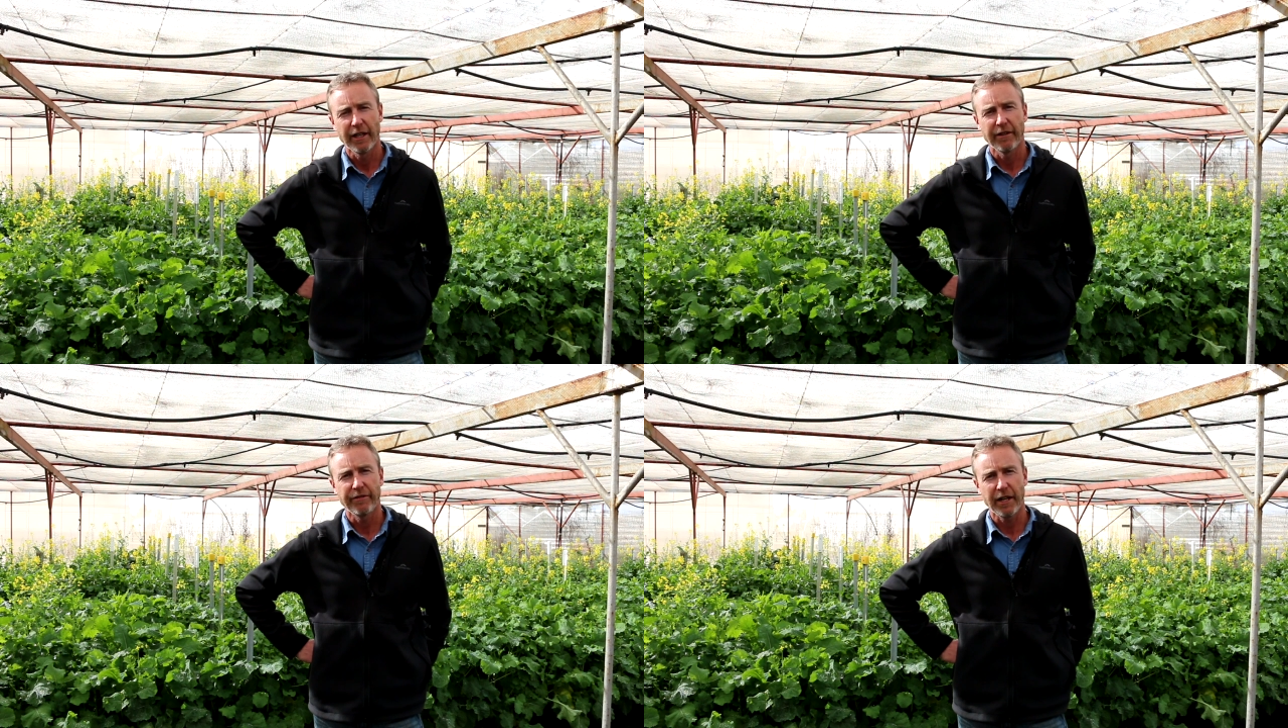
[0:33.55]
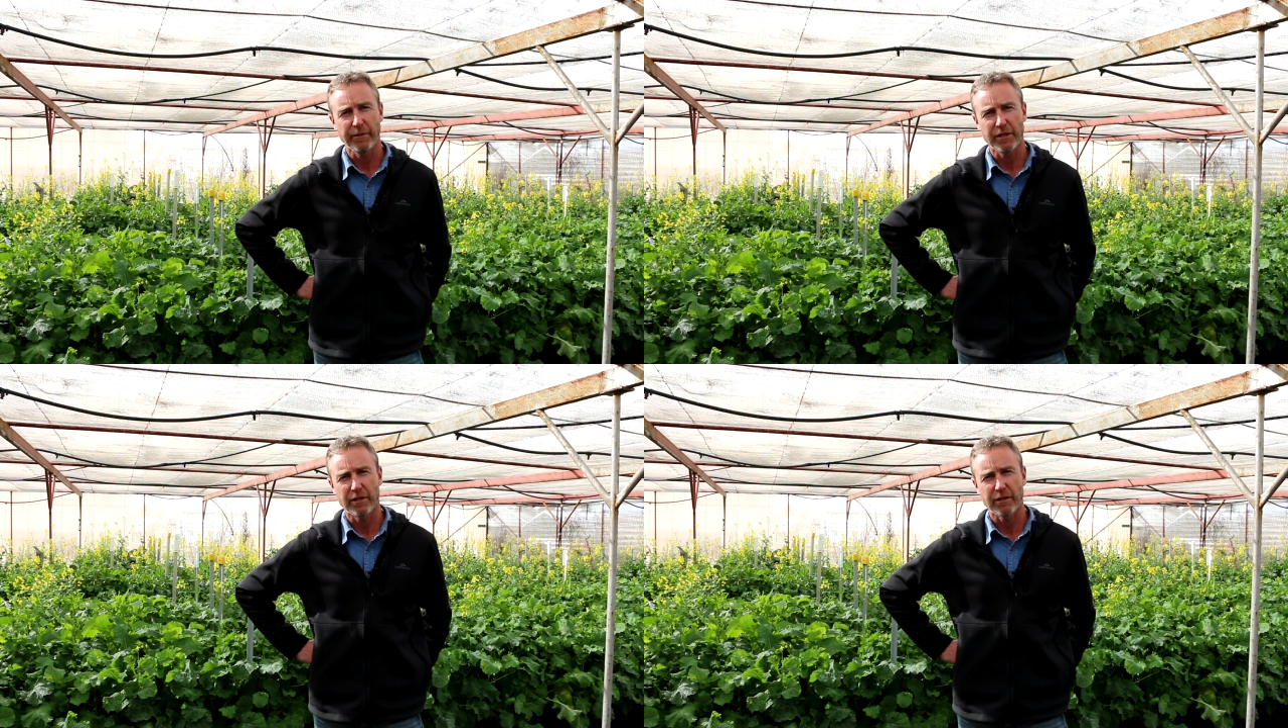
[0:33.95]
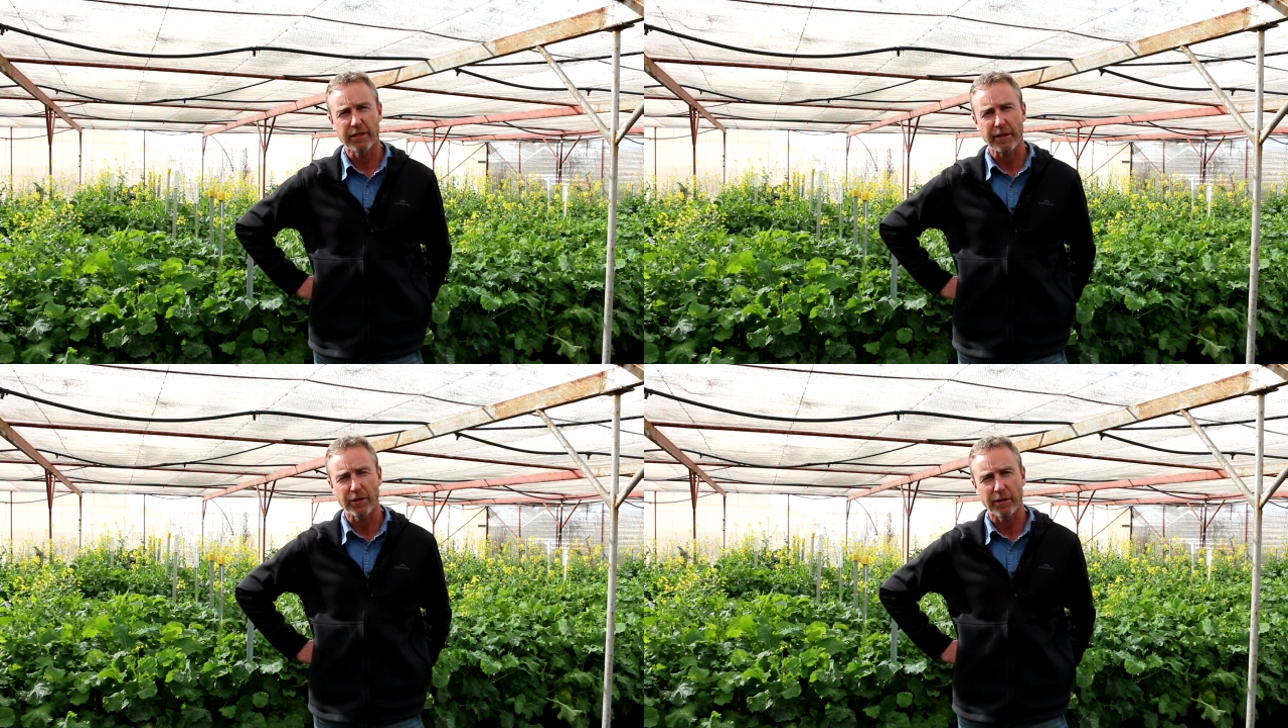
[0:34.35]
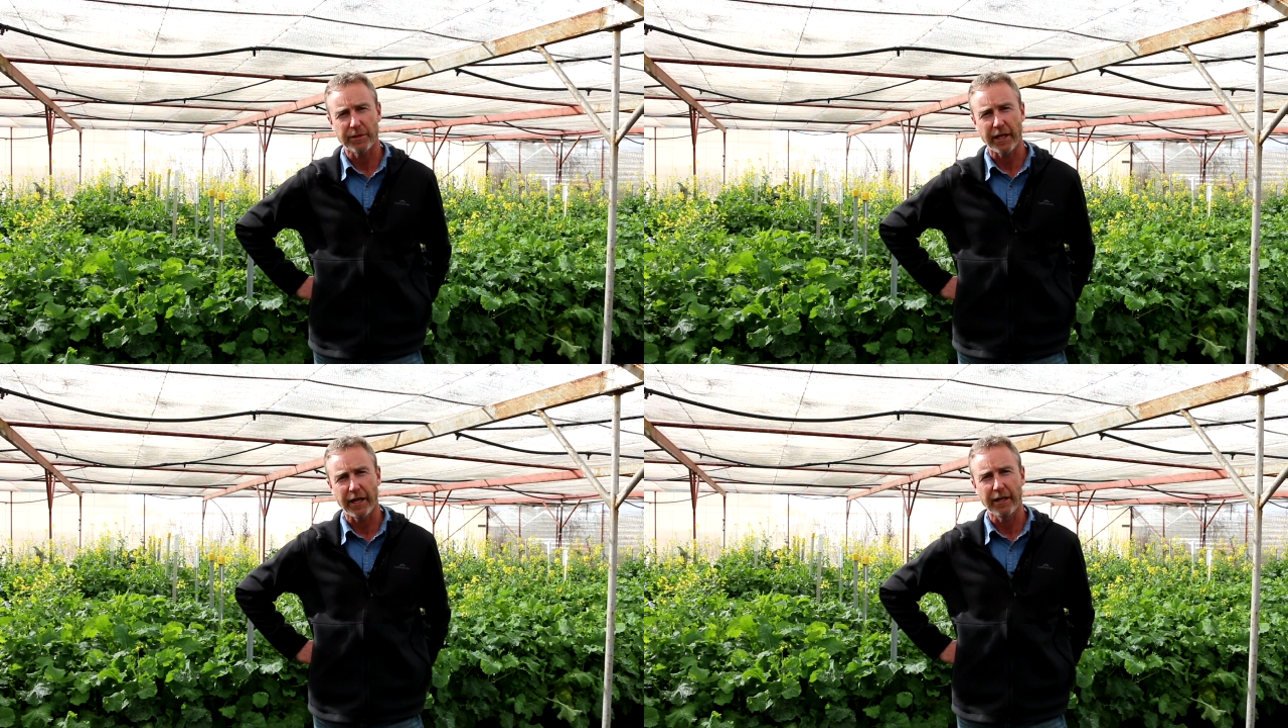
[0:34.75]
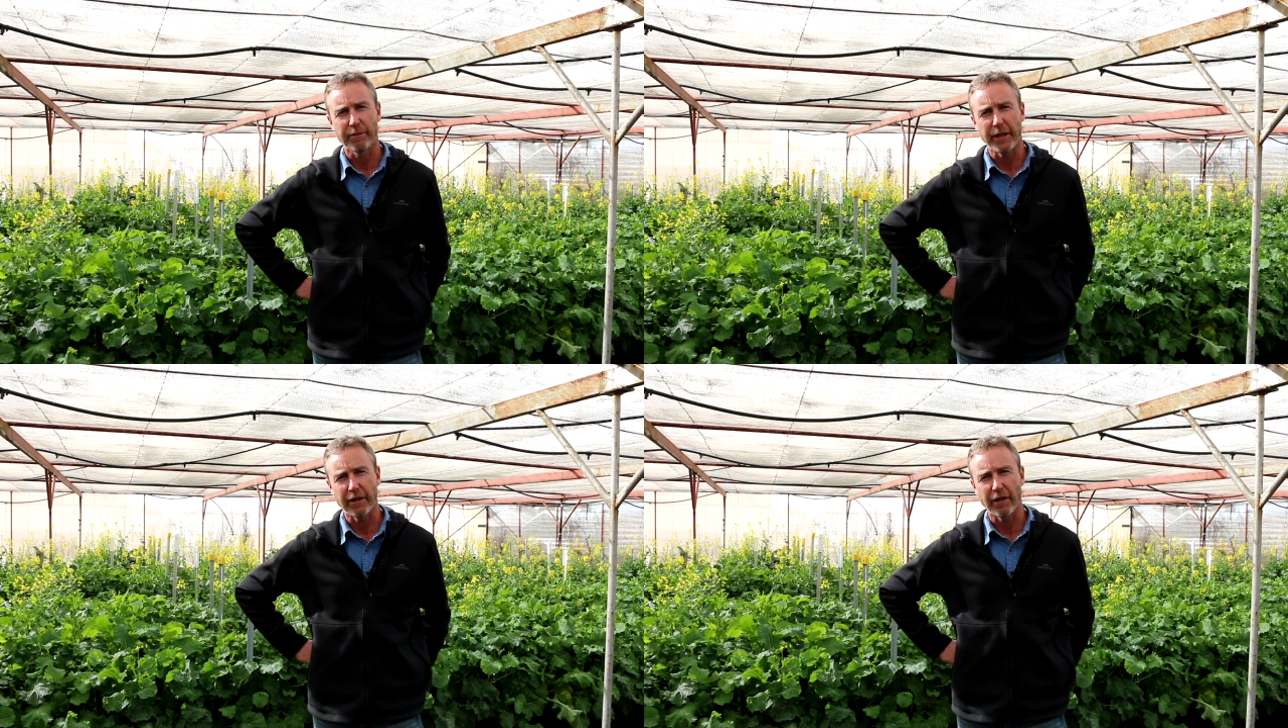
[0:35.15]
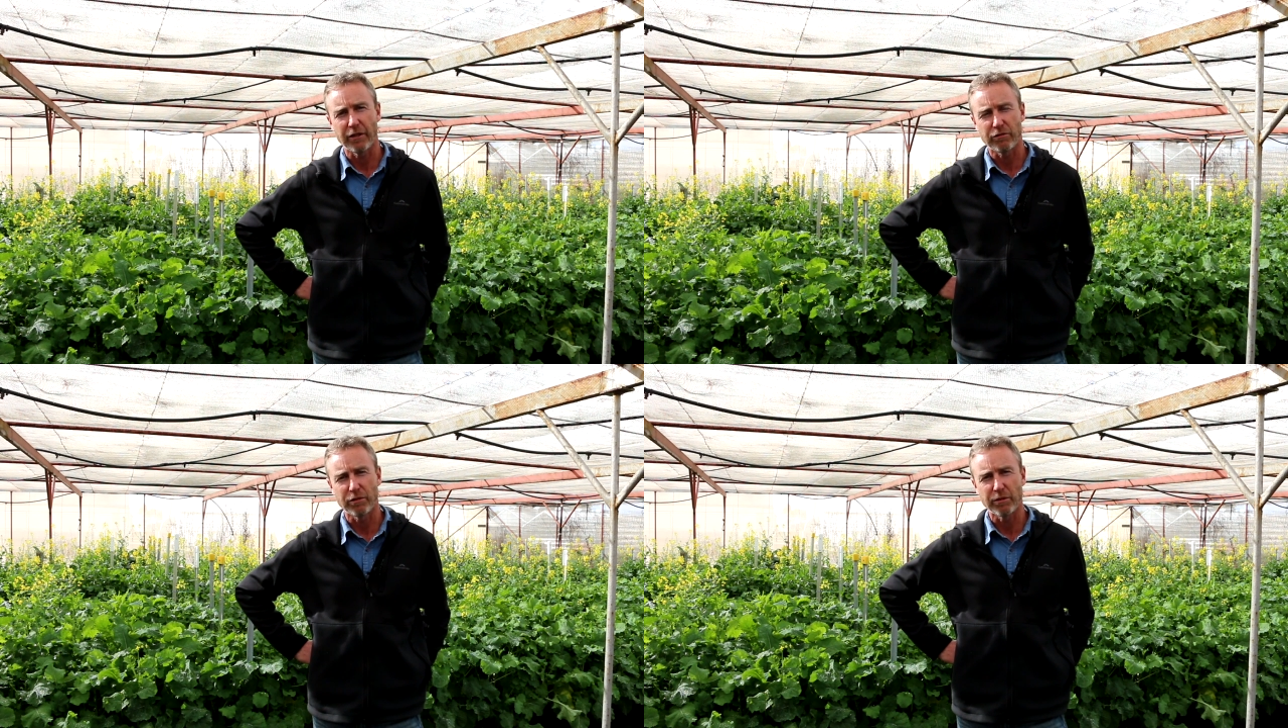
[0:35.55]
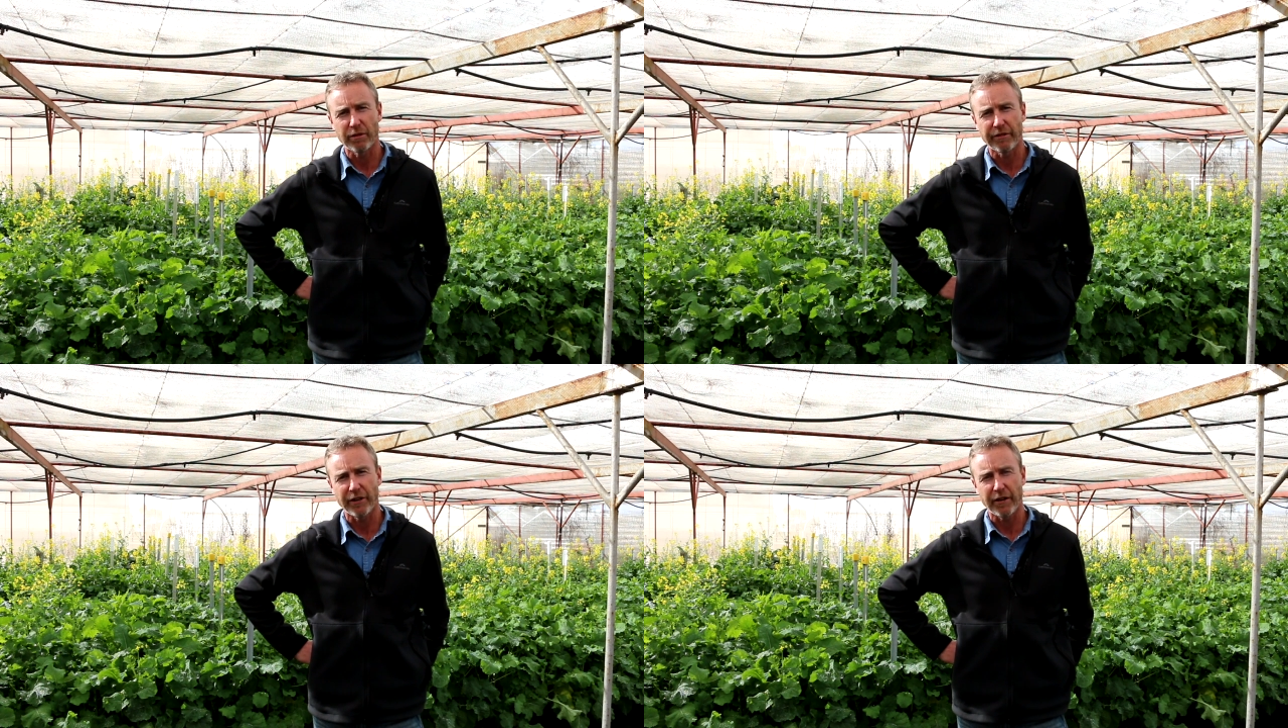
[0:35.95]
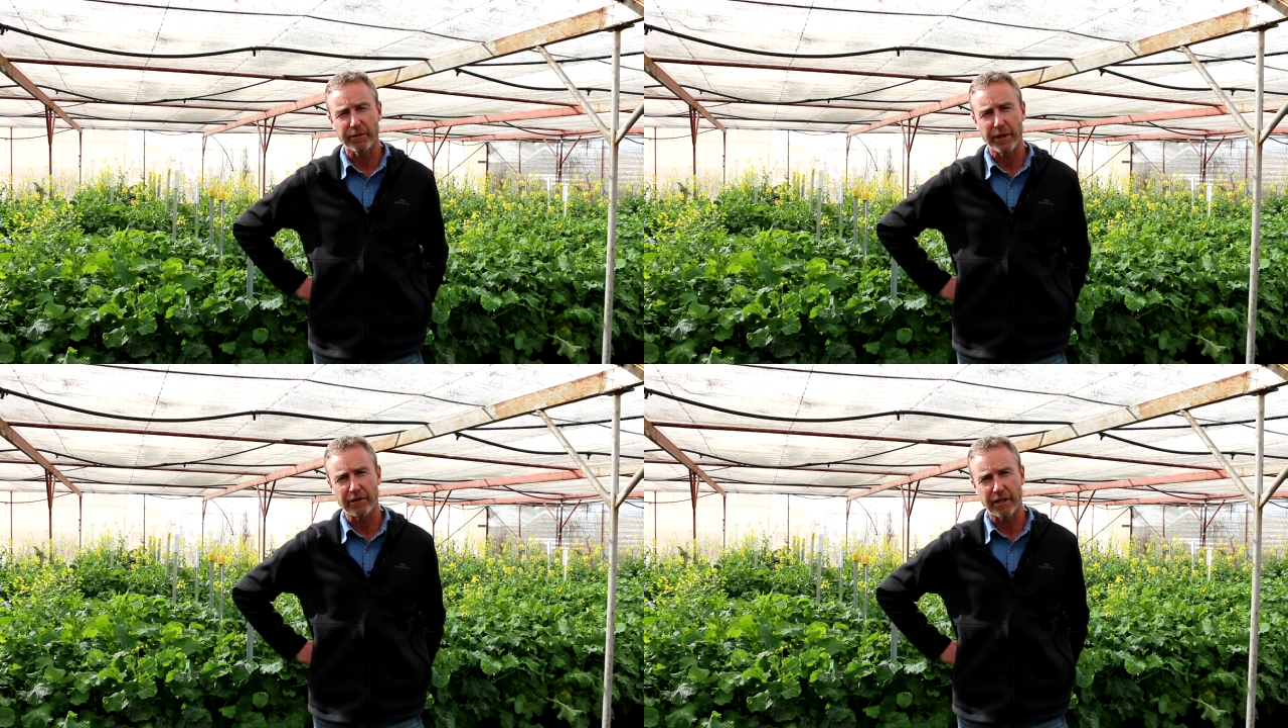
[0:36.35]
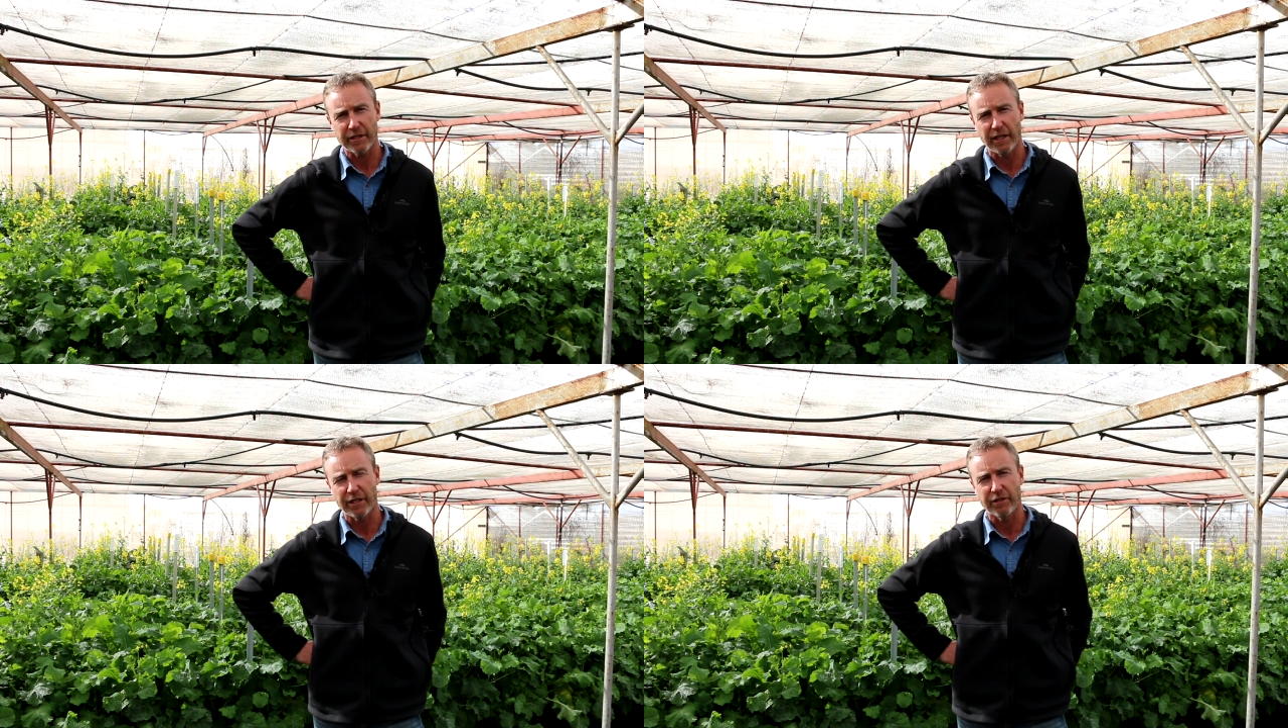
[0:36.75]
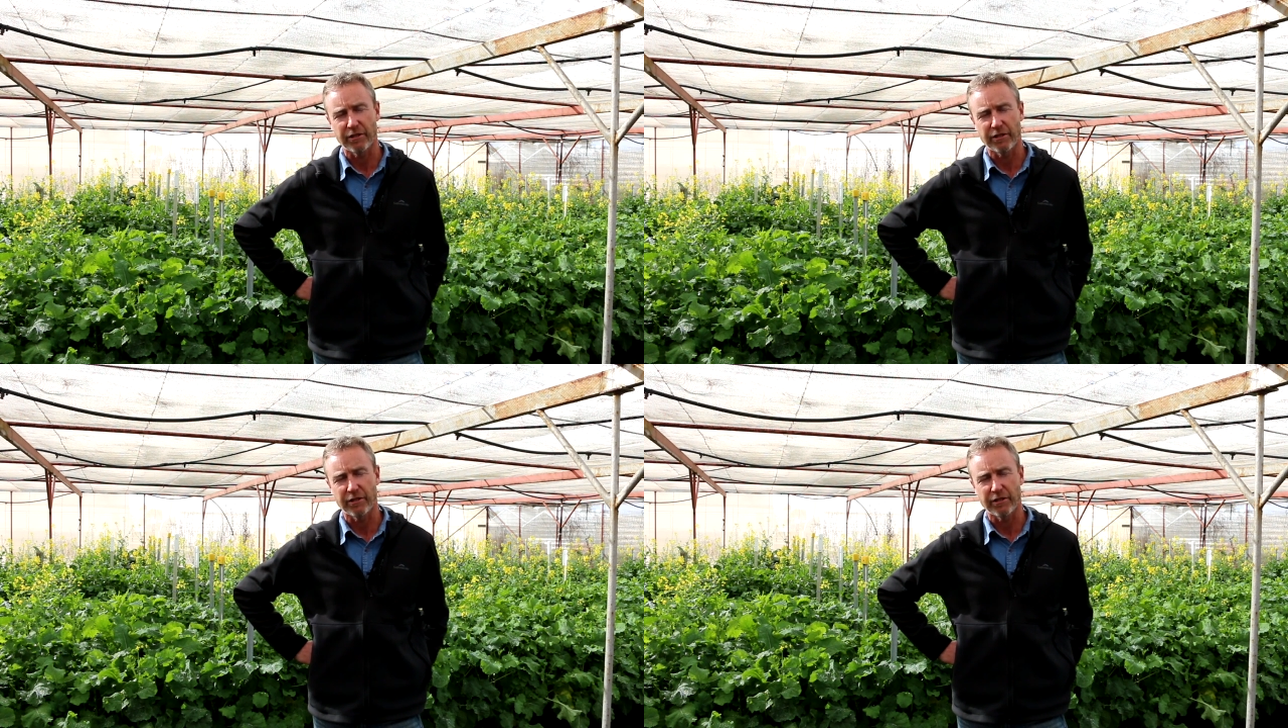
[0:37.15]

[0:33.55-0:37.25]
farmers sometimes can't meet those rules of the 500 metre isolation.